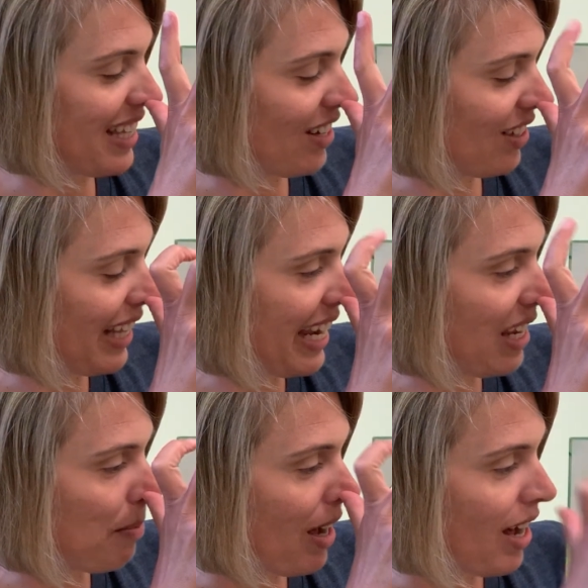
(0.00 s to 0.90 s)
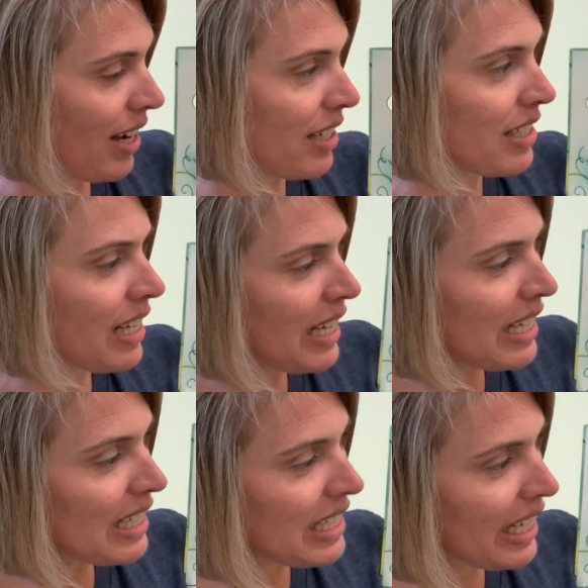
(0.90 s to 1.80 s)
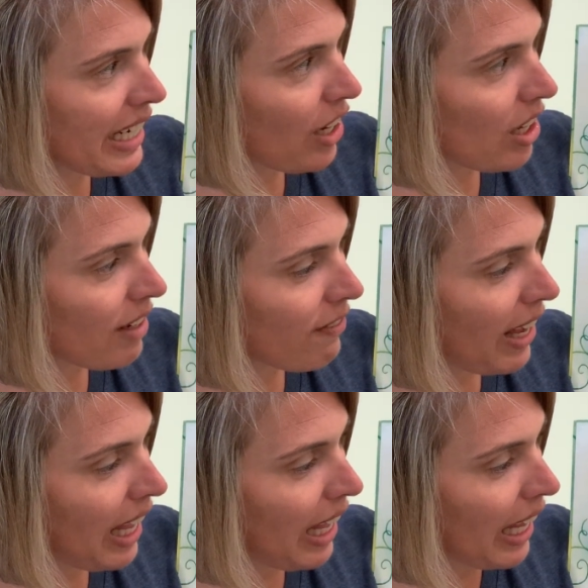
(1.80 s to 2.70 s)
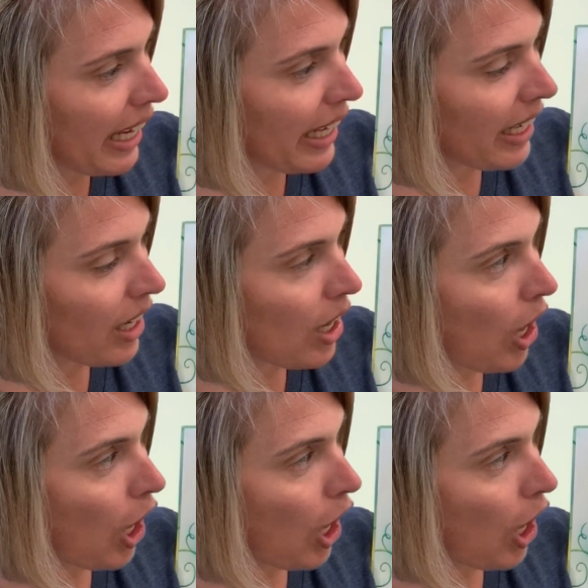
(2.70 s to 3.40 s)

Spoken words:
little ladybugs sitting on a vine.